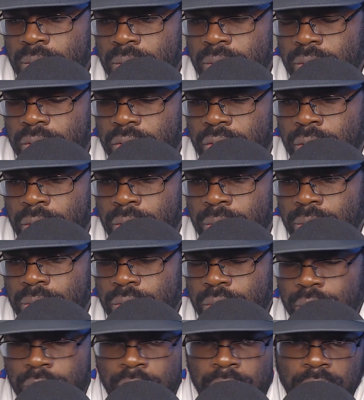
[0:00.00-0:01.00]
So
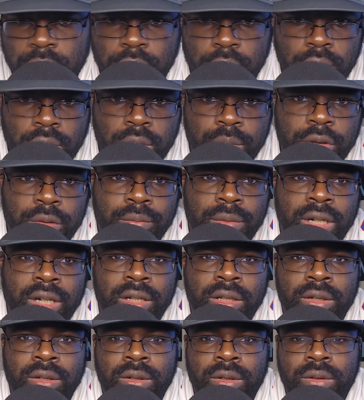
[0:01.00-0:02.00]
kudos to Urban
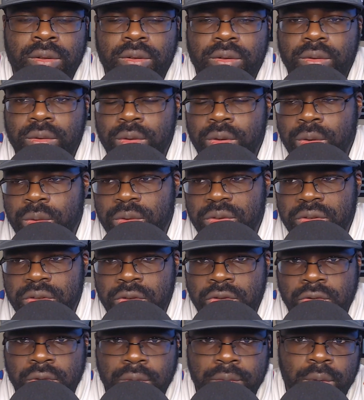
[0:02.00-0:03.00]
Meyer, kudos
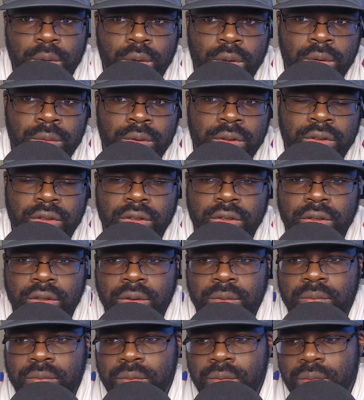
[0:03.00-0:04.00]
to Trevor Lawrence.
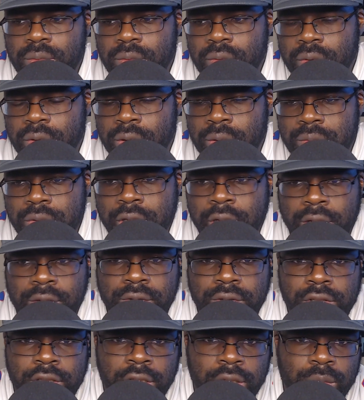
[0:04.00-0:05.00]

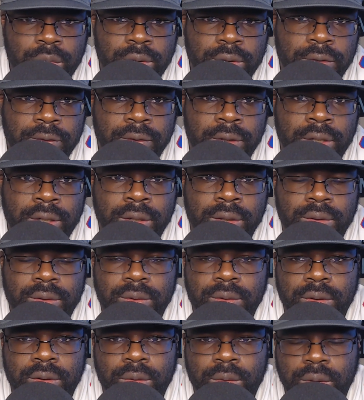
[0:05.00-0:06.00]
Jaguars fan,
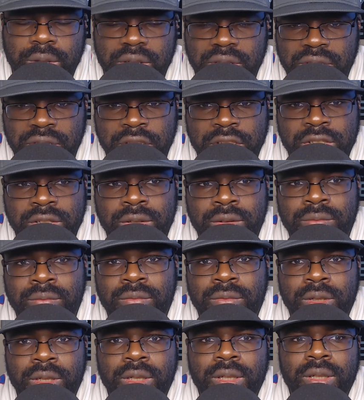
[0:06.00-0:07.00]
organization.
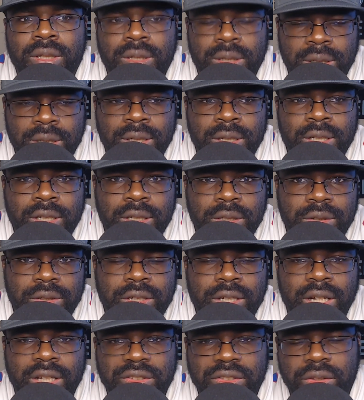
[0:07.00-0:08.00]

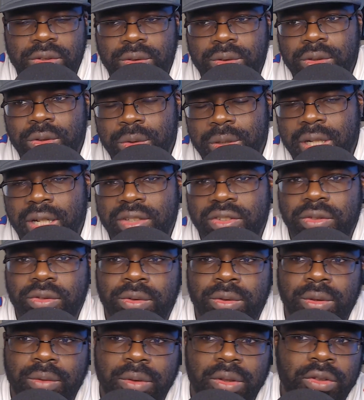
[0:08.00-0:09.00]
You guys
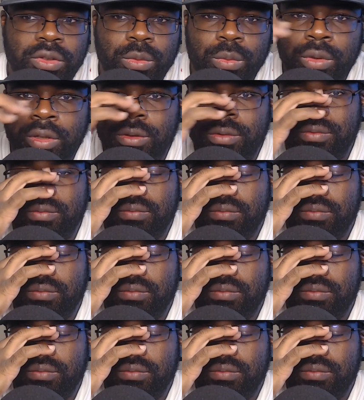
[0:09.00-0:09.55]
deserve this win.